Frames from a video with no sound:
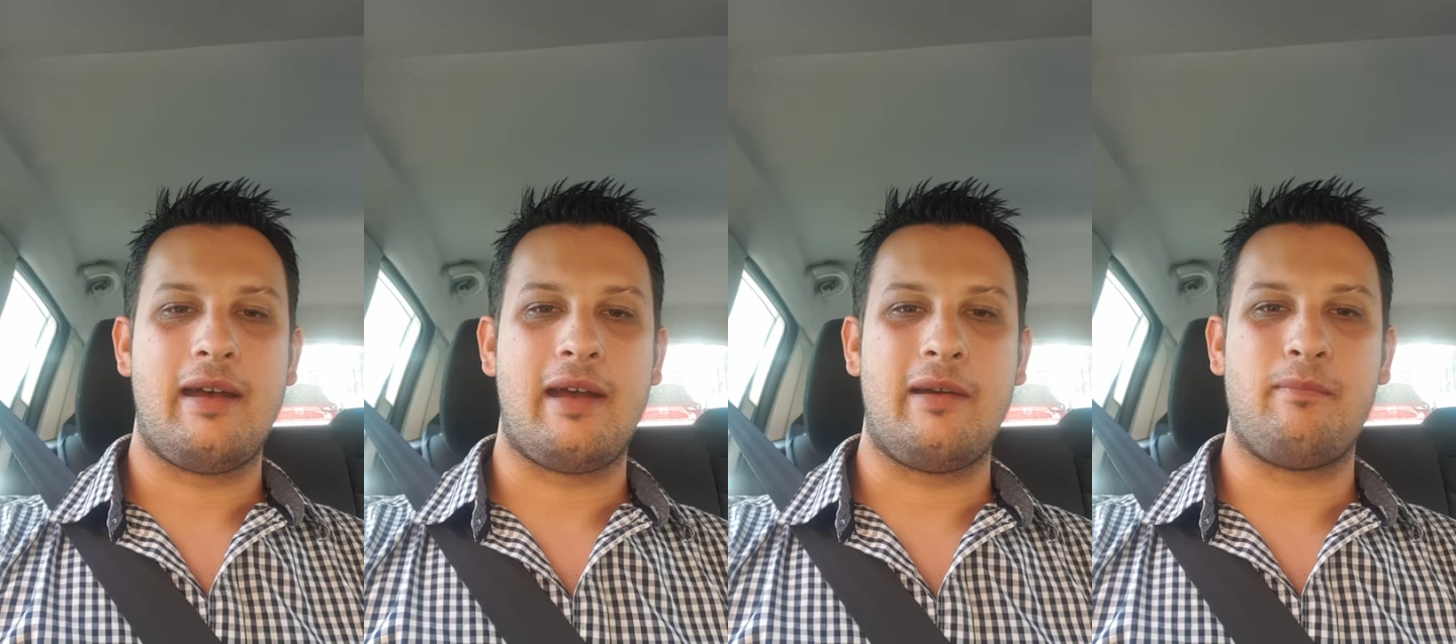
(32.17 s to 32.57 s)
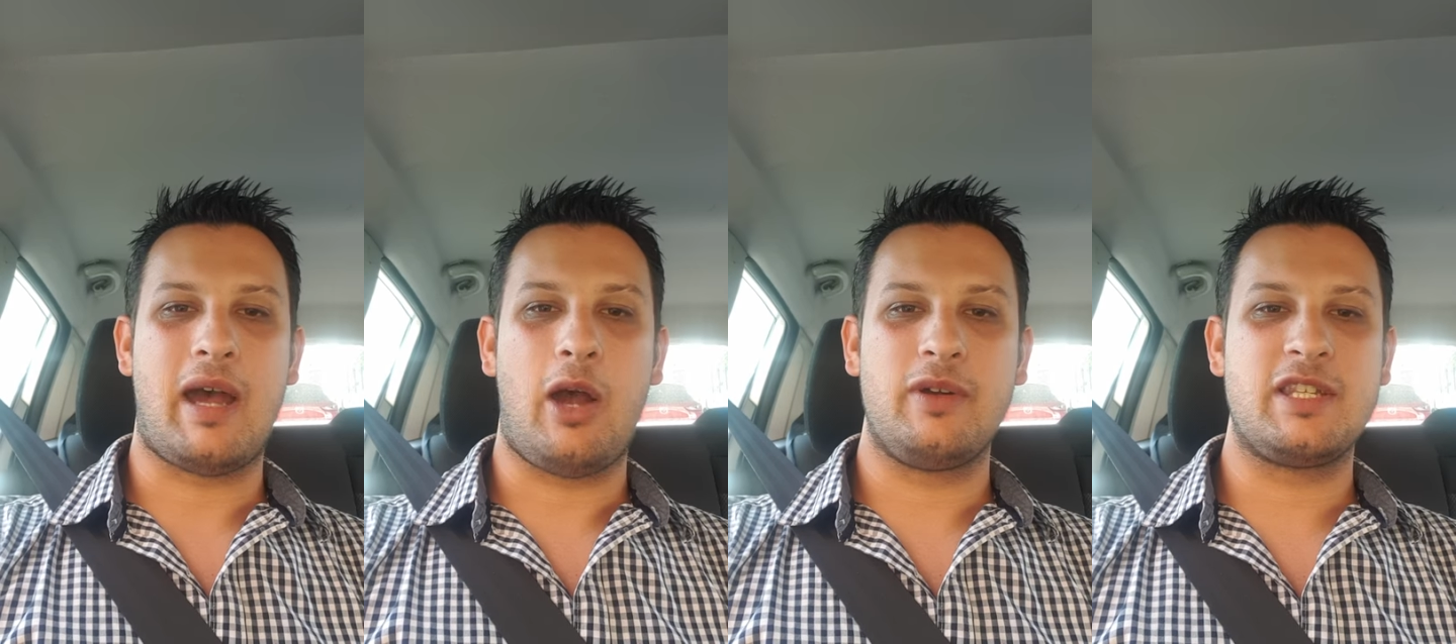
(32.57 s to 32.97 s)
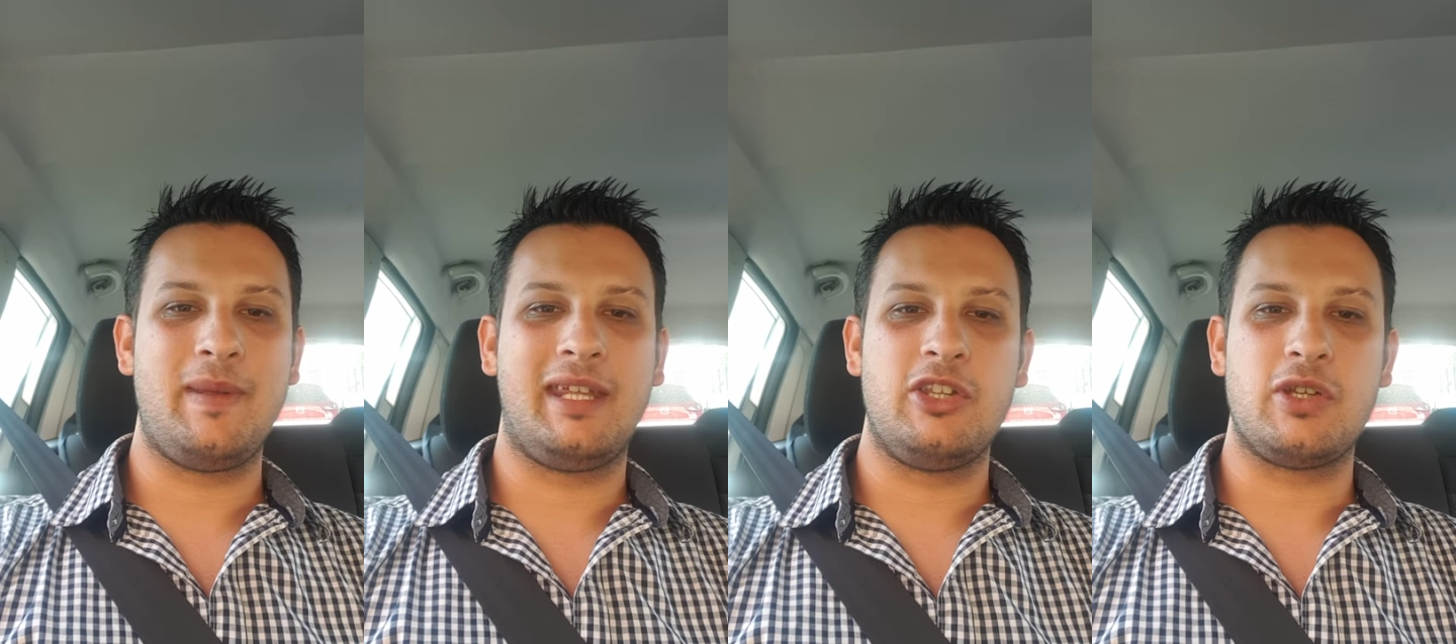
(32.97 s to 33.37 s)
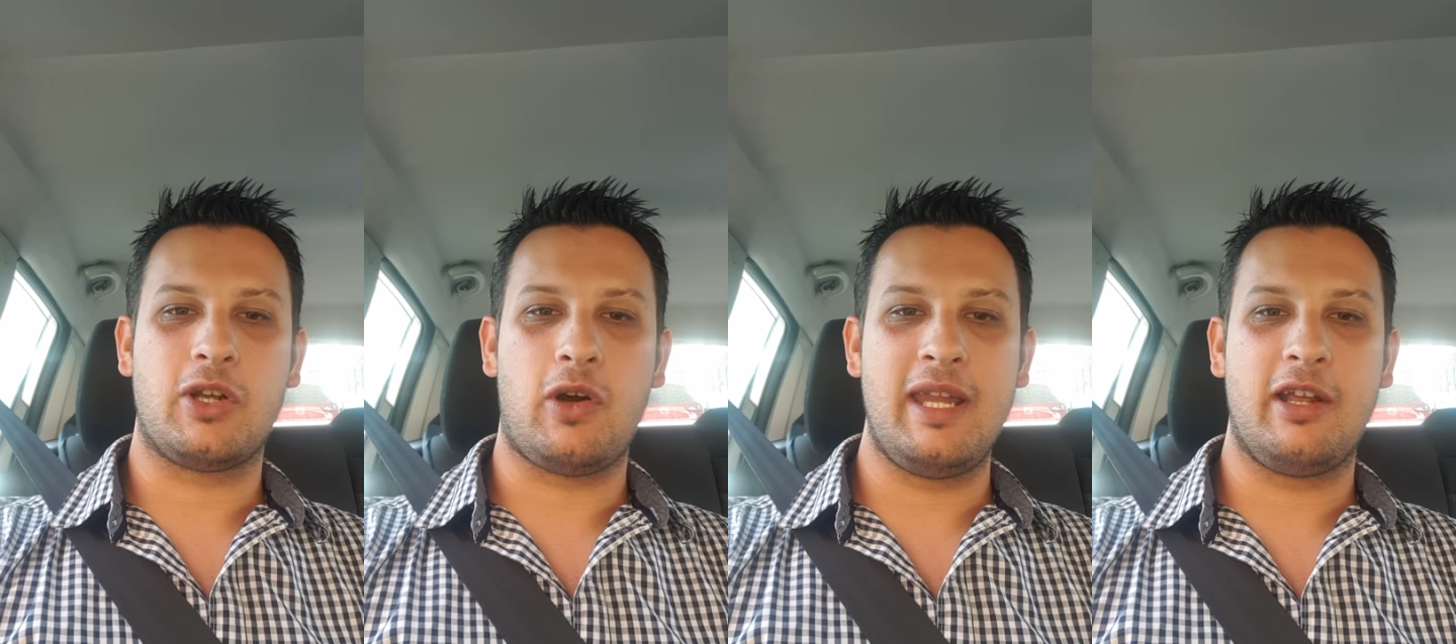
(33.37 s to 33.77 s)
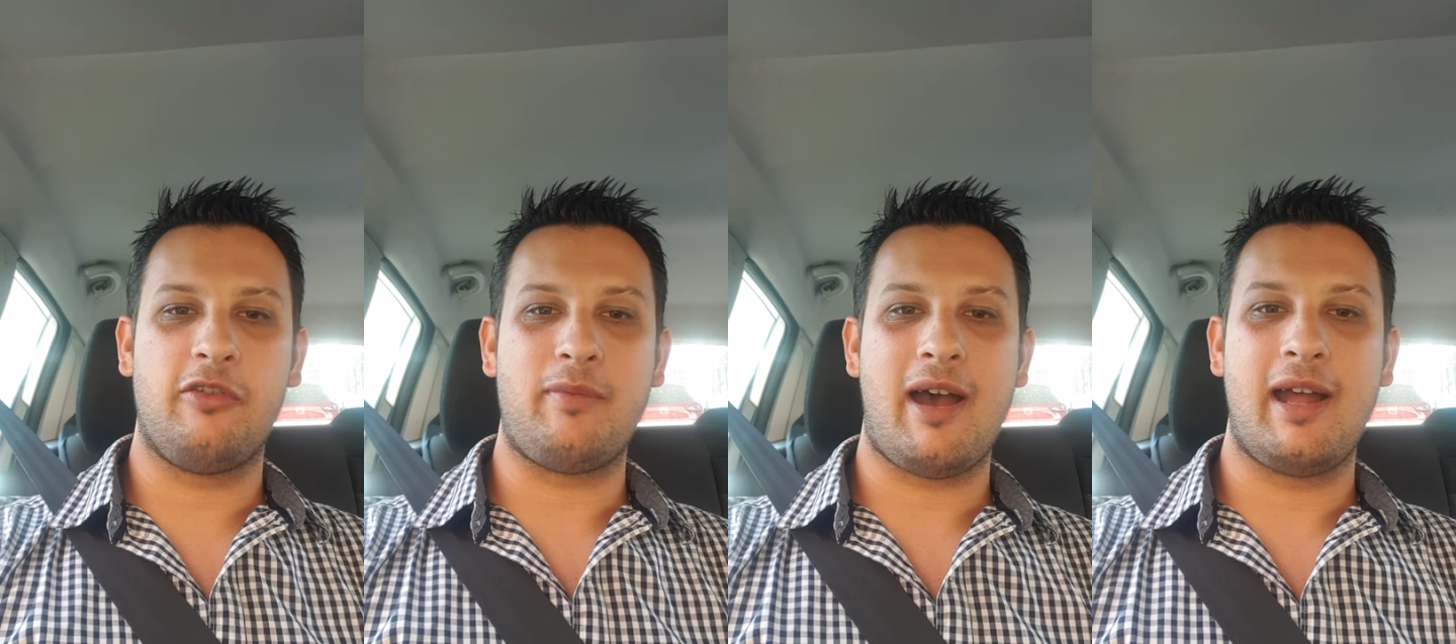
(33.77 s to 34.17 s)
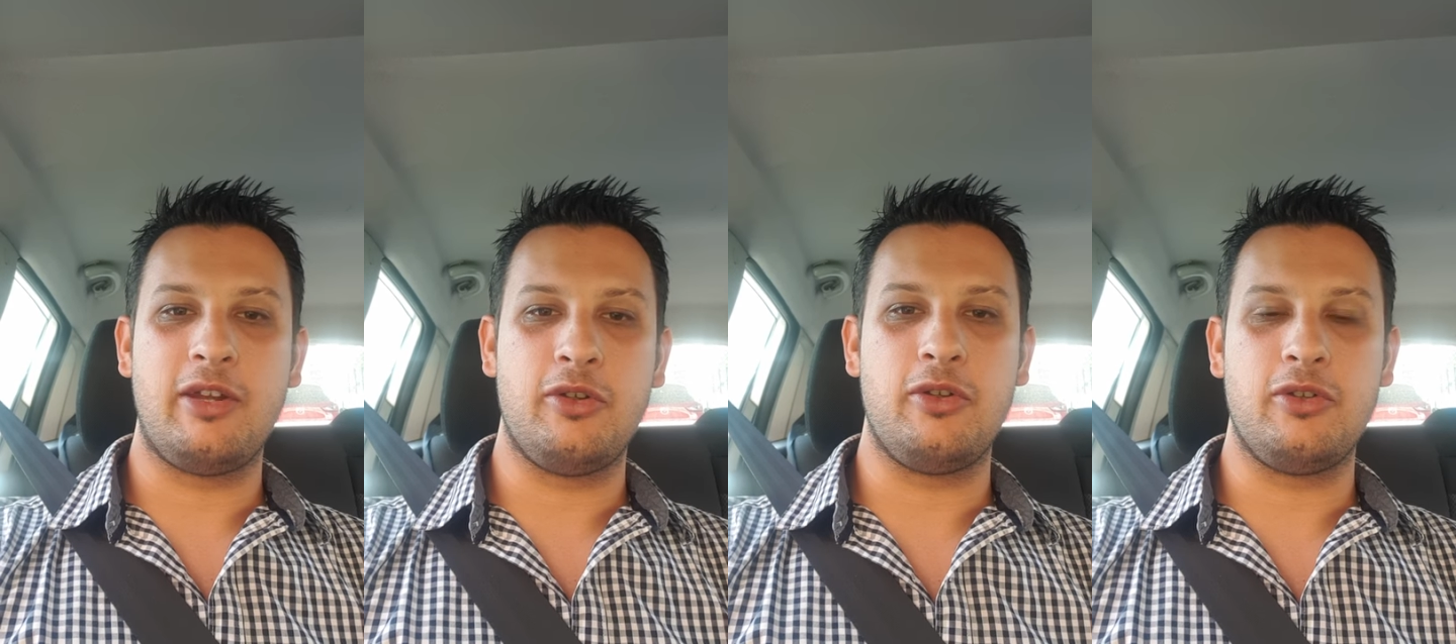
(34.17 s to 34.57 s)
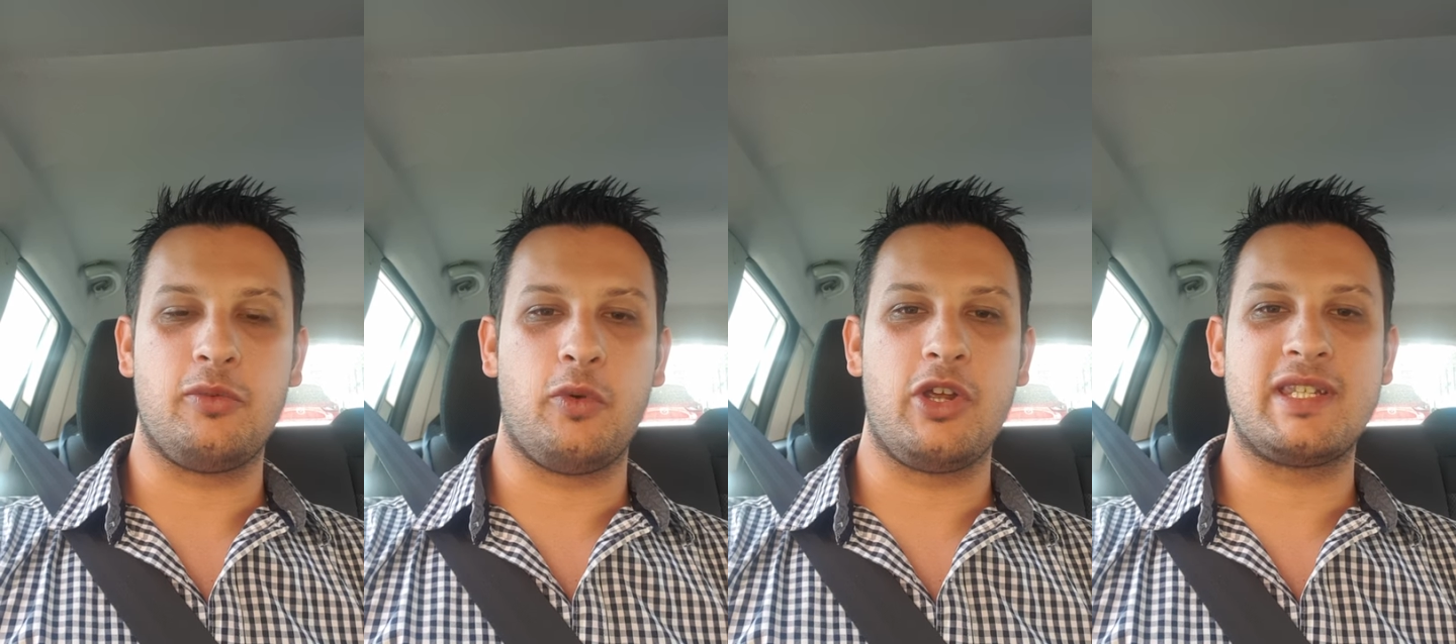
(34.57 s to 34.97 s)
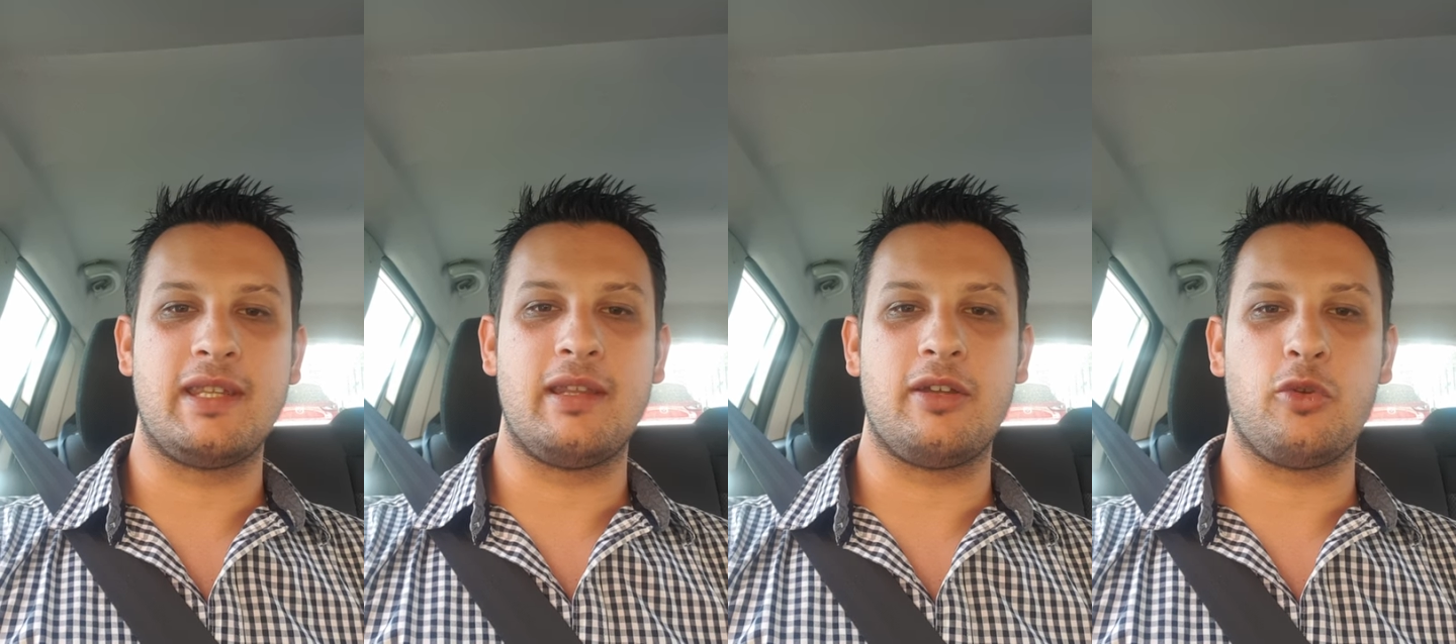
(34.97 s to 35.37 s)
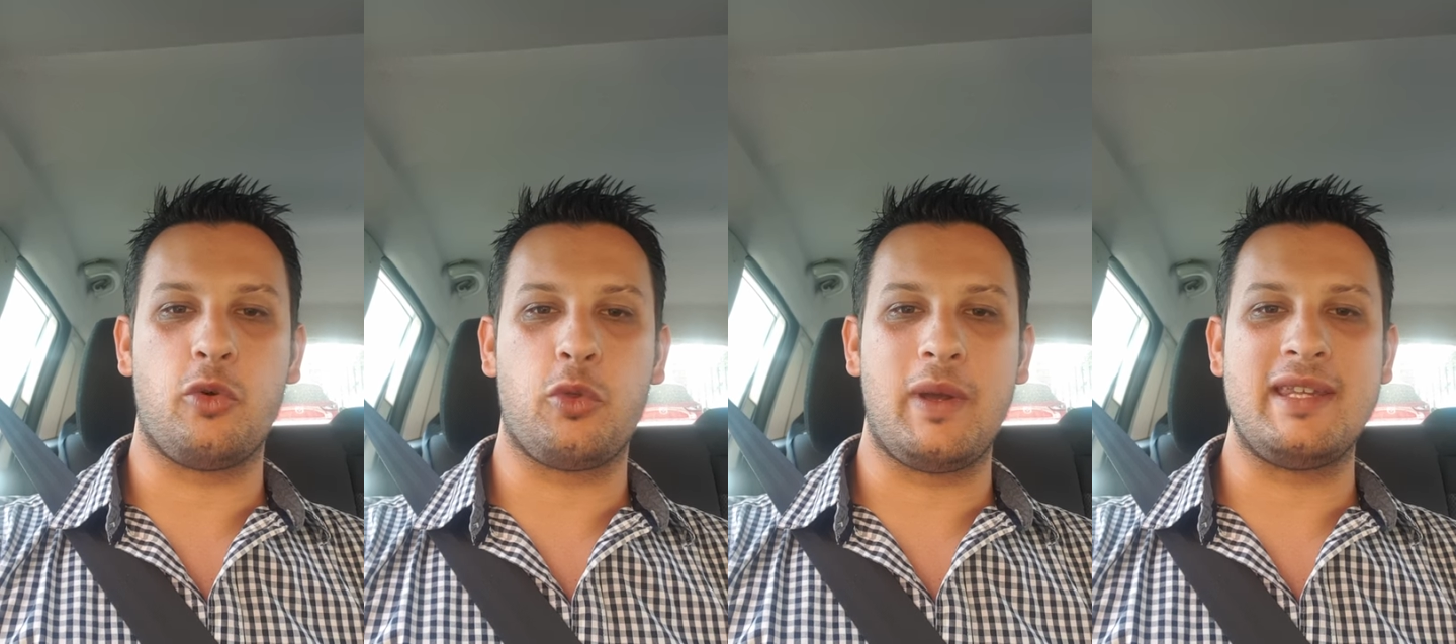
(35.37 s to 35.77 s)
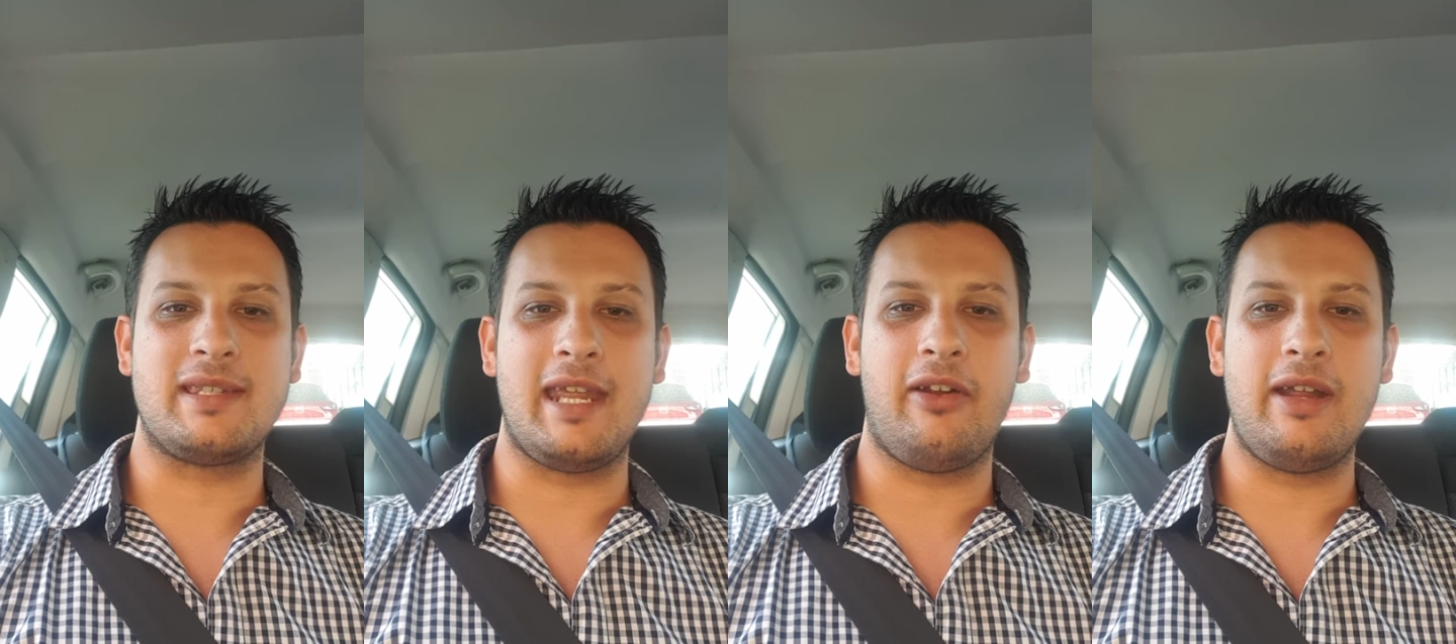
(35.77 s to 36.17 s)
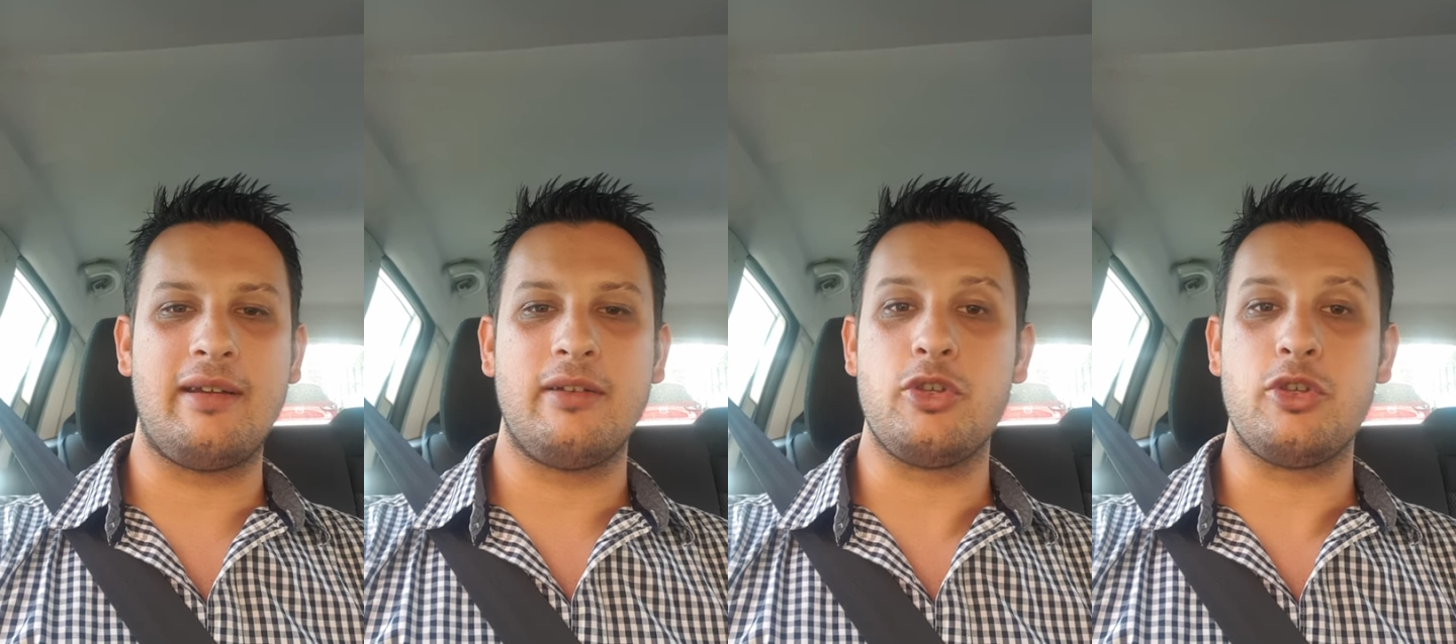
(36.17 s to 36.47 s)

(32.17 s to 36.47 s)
I was speaking to a colleague of mine who works in the Northwest area,